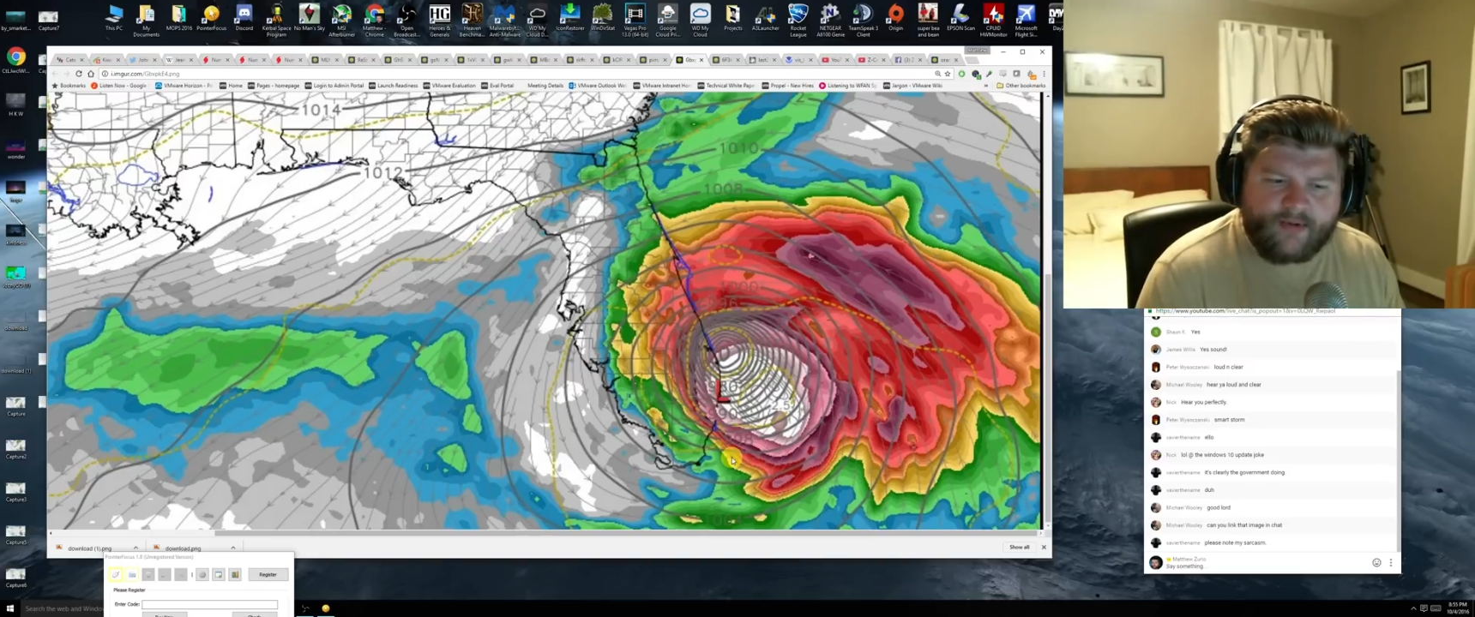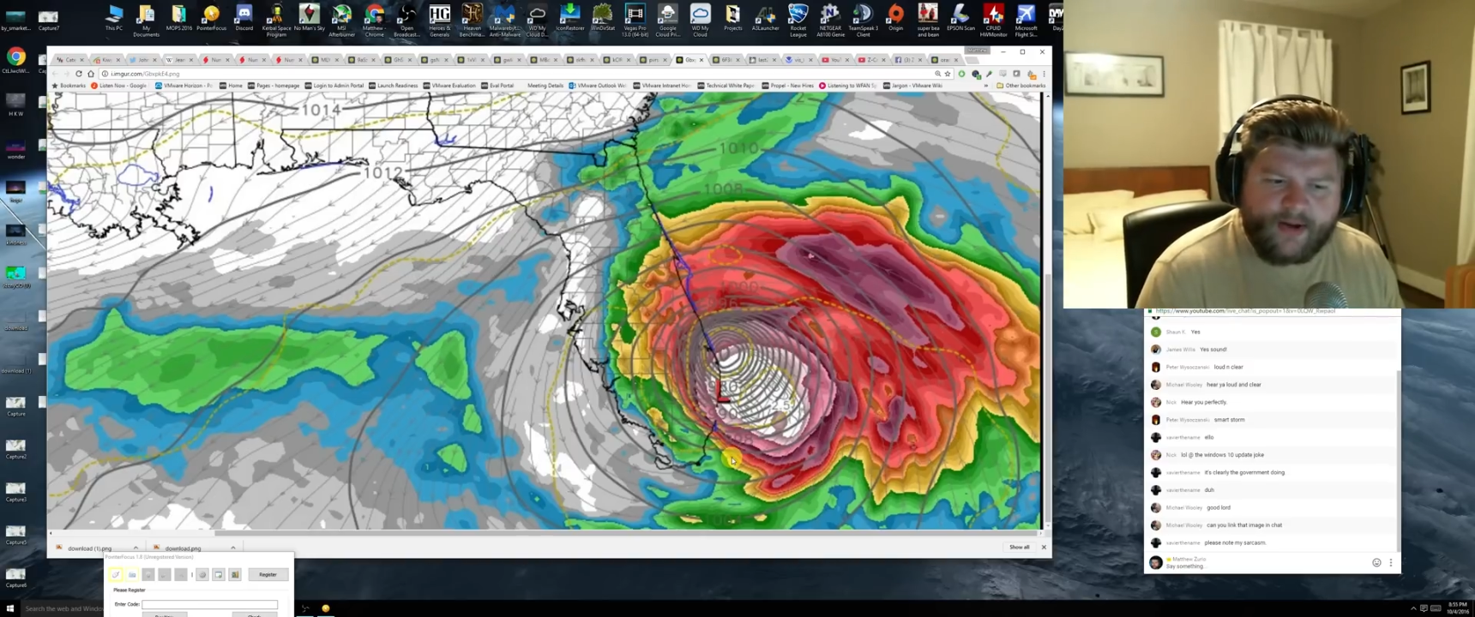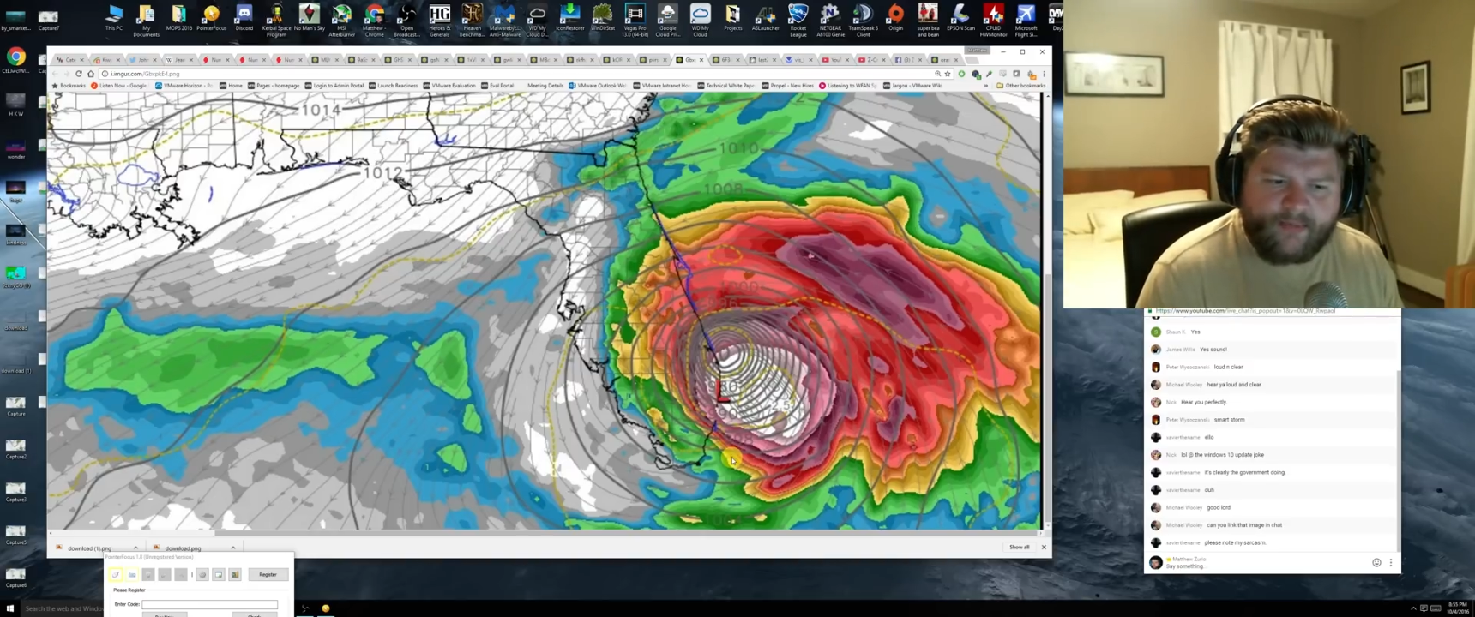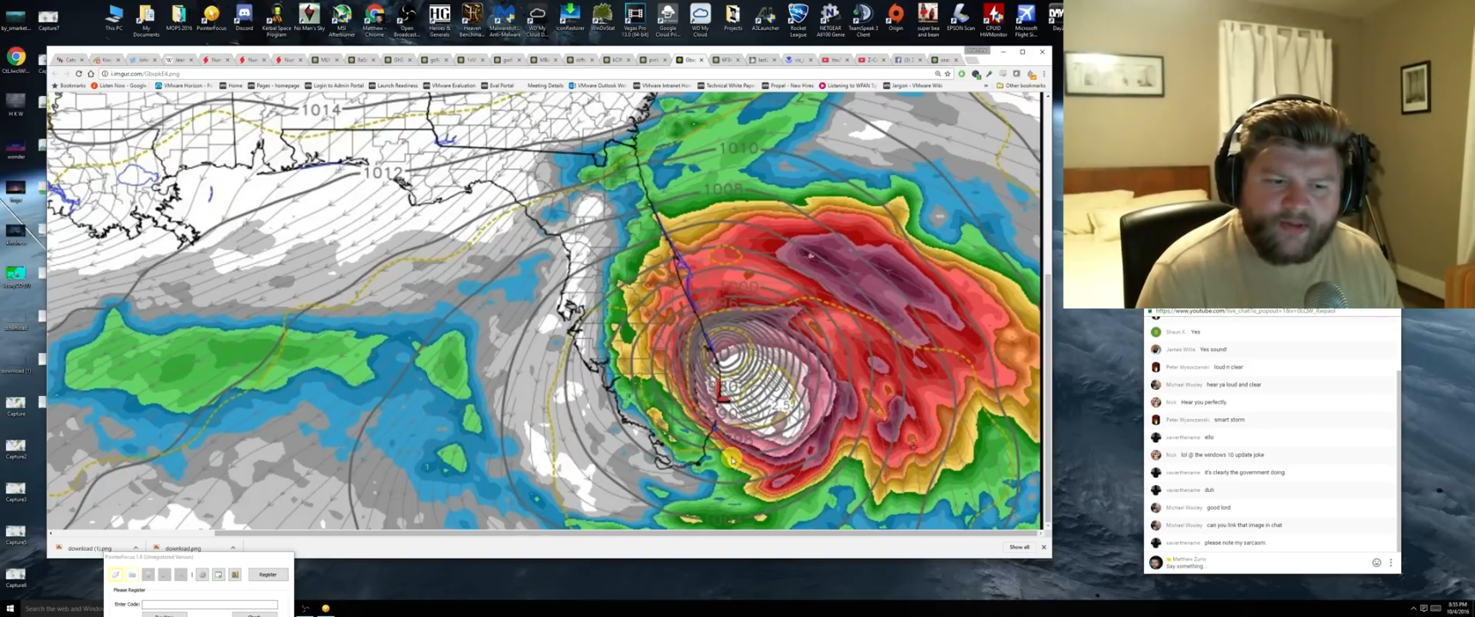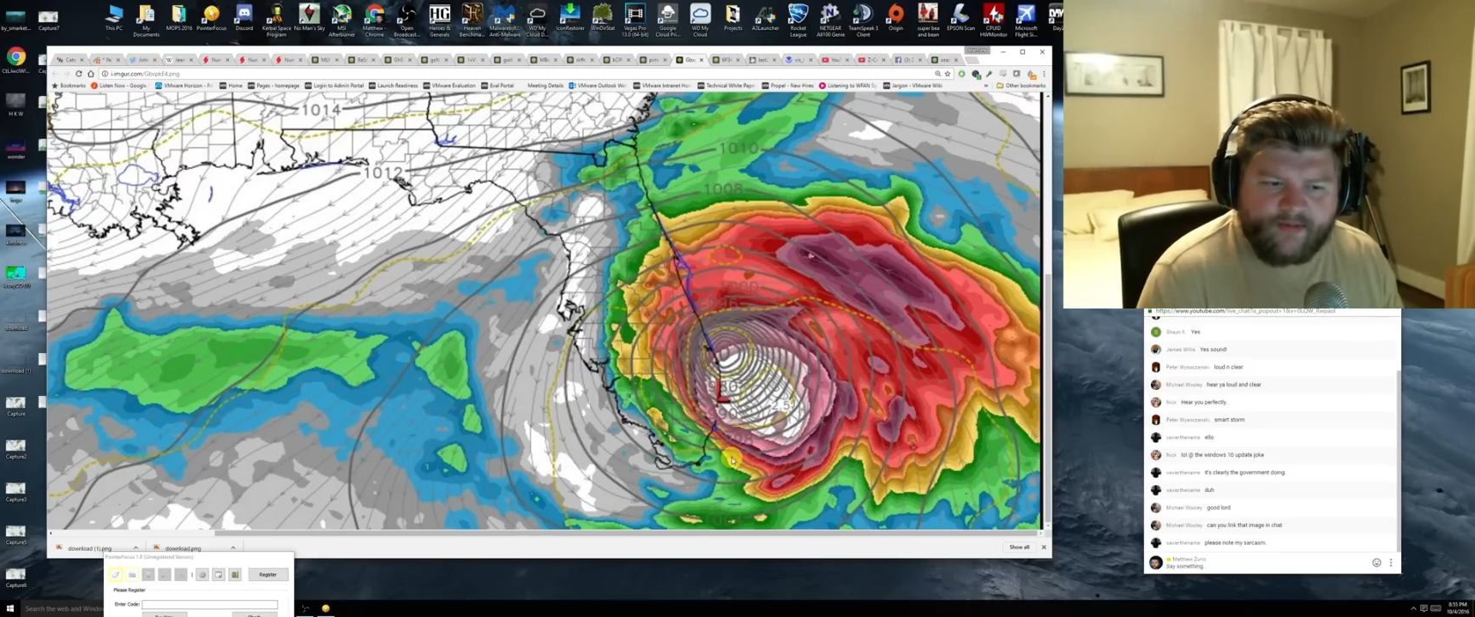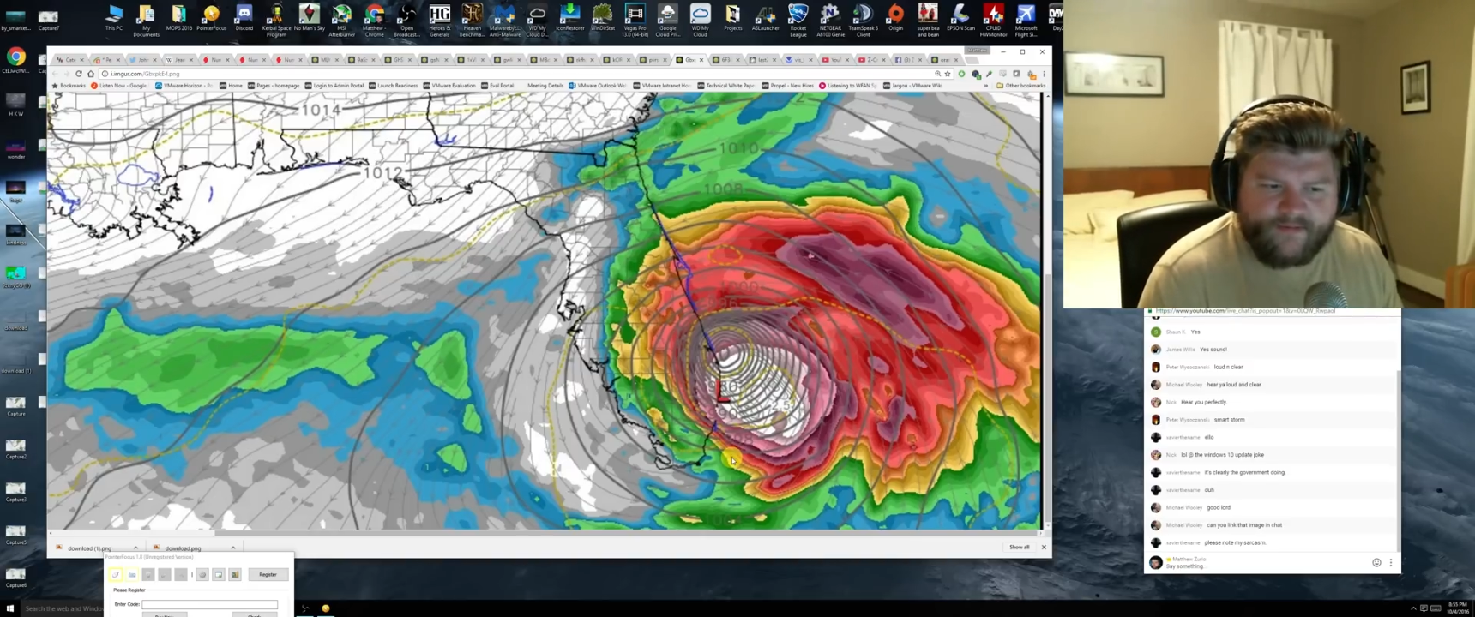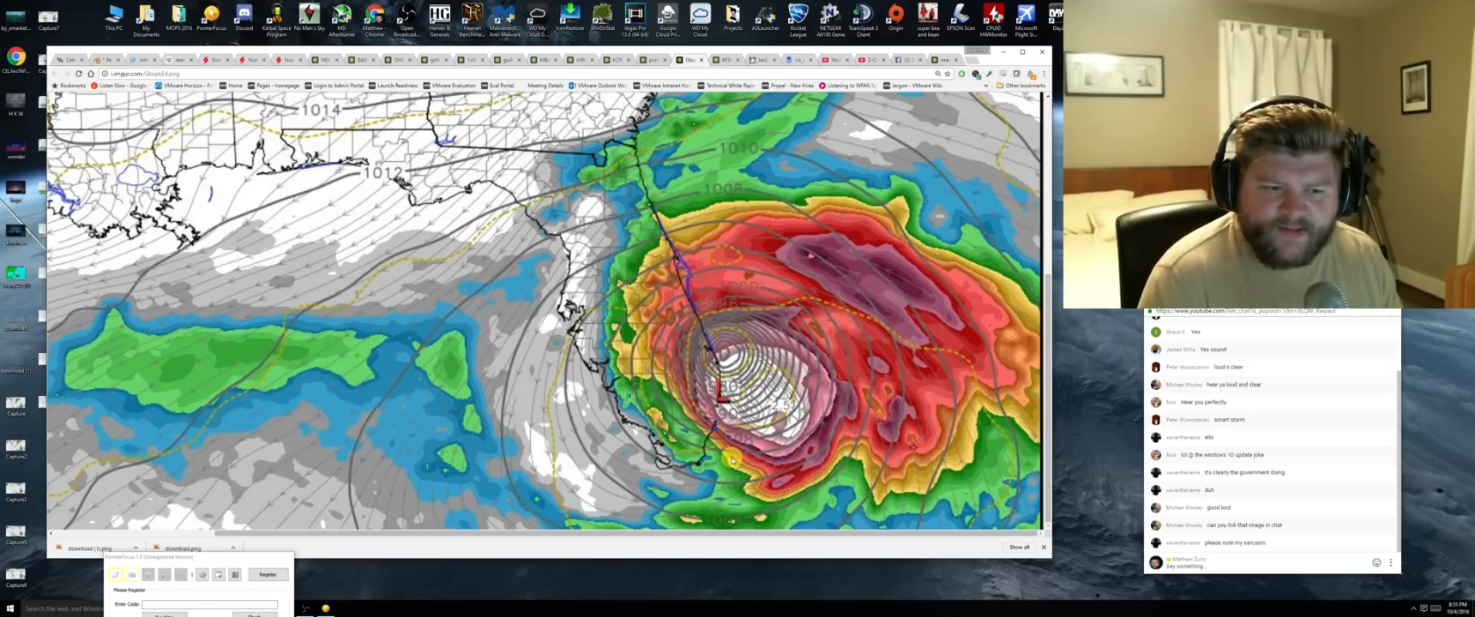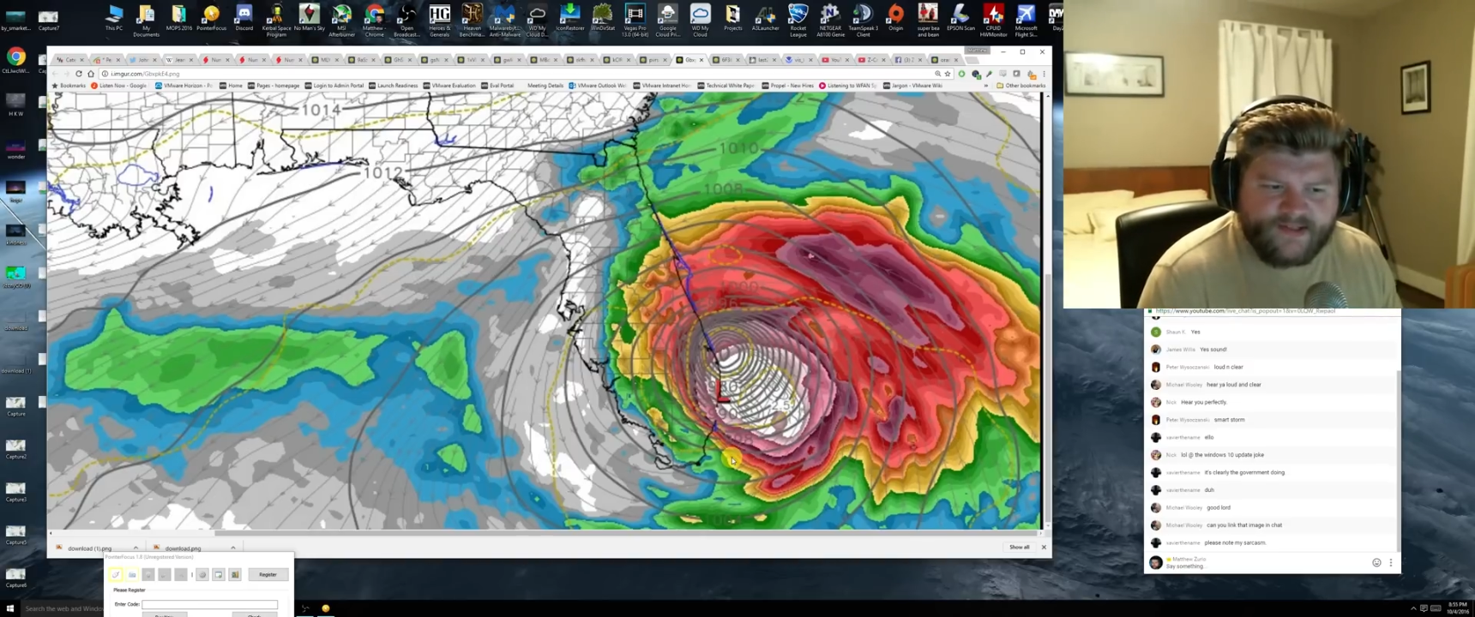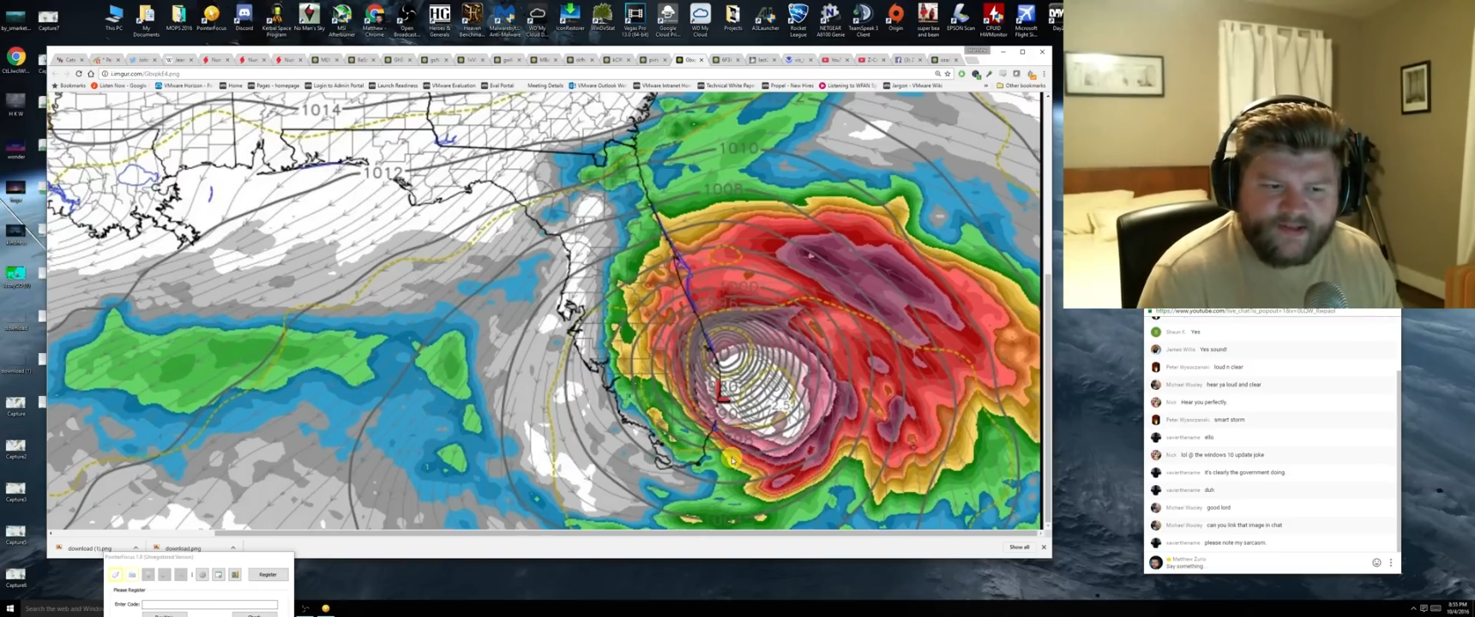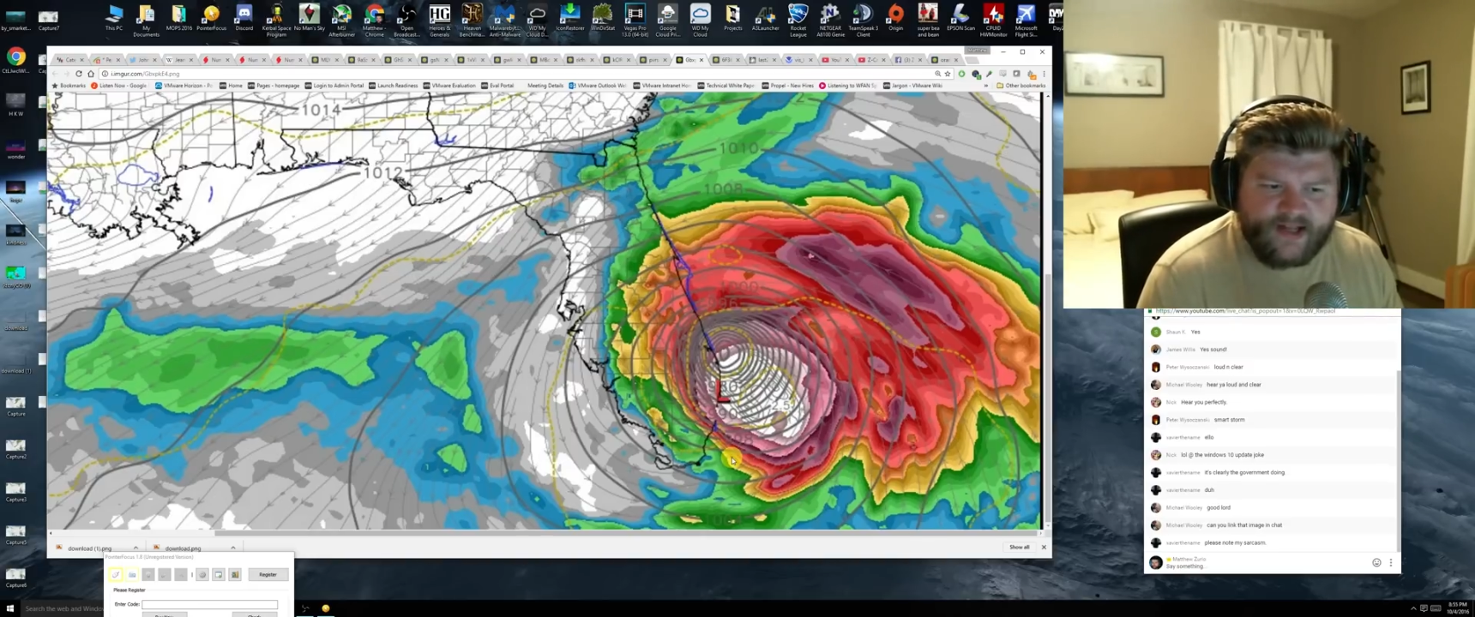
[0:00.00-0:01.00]
kind of on the
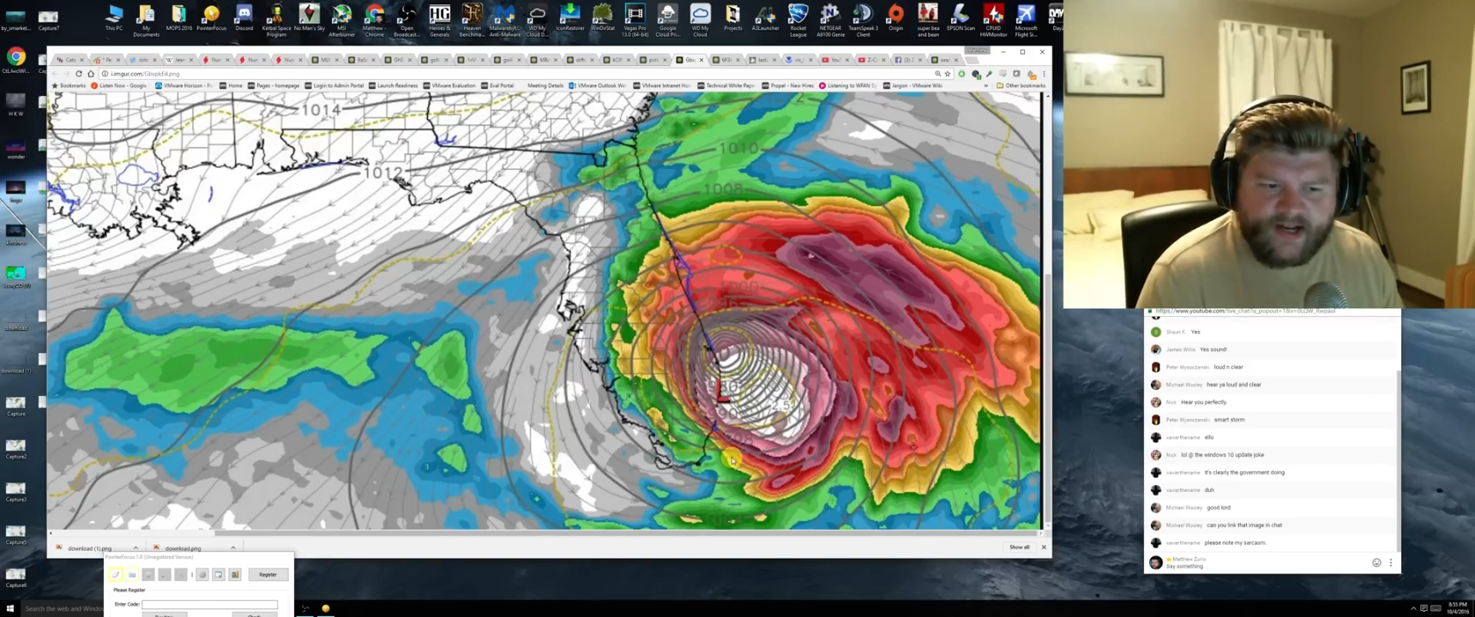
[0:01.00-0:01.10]
fence of that.